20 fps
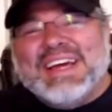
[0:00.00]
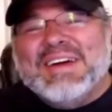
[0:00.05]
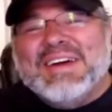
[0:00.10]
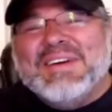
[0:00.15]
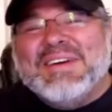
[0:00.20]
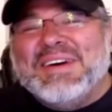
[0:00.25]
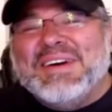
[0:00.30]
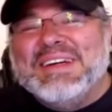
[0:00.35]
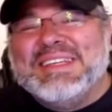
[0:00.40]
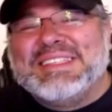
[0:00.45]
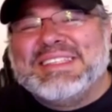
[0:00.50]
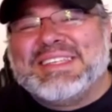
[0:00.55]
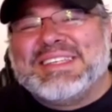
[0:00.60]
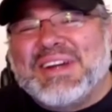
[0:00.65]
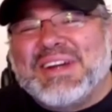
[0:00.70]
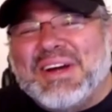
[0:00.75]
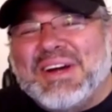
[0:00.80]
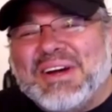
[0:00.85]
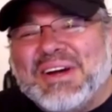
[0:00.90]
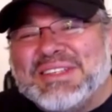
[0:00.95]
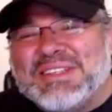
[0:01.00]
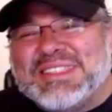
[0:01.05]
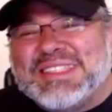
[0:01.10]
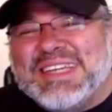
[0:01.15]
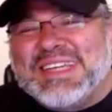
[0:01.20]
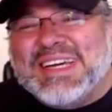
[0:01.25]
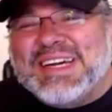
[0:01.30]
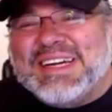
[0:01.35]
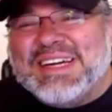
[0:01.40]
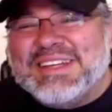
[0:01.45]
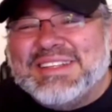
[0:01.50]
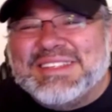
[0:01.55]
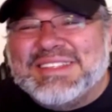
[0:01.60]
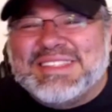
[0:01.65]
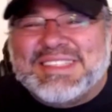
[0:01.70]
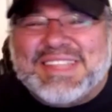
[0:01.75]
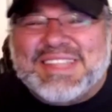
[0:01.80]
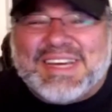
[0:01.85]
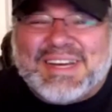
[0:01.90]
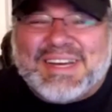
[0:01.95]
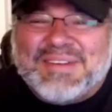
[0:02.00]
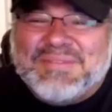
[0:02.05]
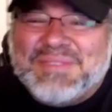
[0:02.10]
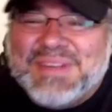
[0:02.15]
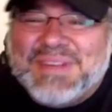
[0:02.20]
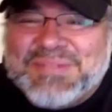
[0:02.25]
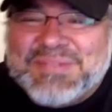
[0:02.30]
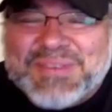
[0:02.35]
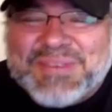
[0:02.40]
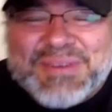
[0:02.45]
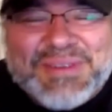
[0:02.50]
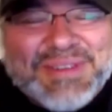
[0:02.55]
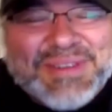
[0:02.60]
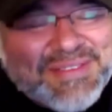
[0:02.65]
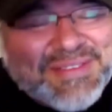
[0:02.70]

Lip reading: well, his girl's there. There's a lot of people.